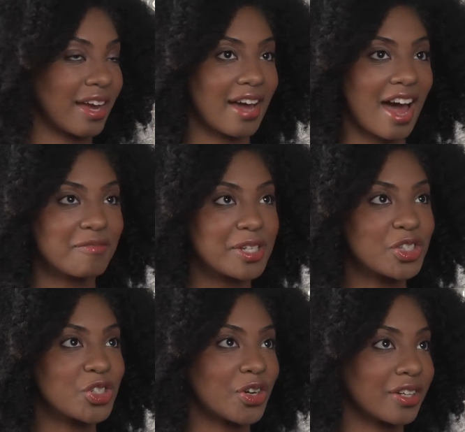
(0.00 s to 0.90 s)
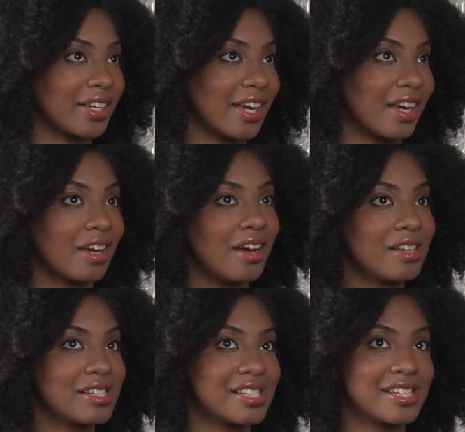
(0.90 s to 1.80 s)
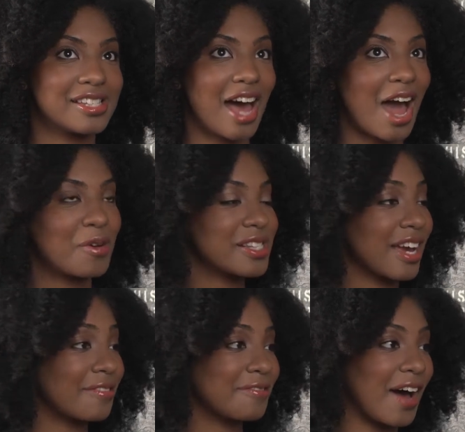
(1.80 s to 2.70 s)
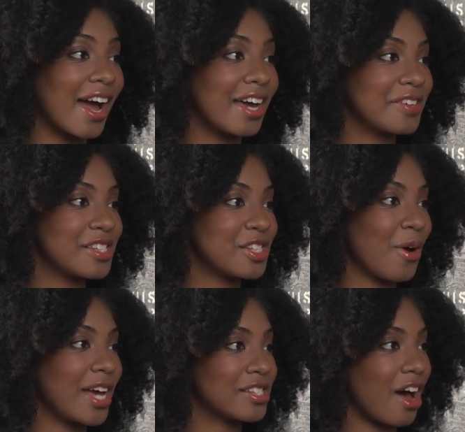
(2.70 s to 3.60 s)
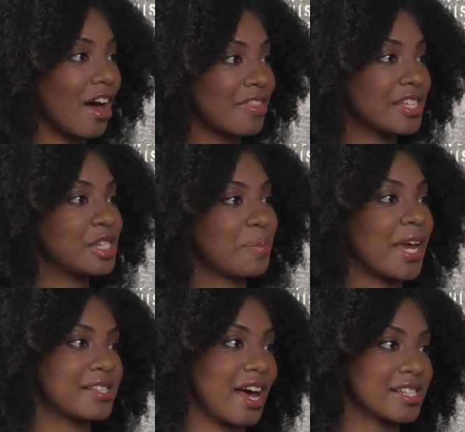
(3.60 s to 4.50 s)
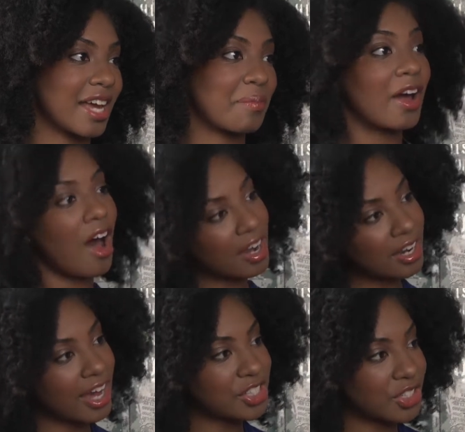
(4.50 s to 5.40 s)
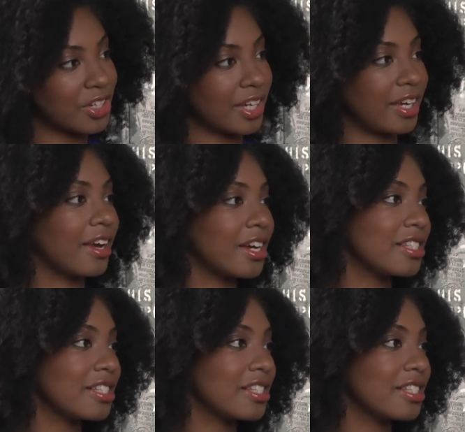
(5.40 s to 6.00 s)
Like I've been journaling since I was like 5, and so I saw this space as like my online journey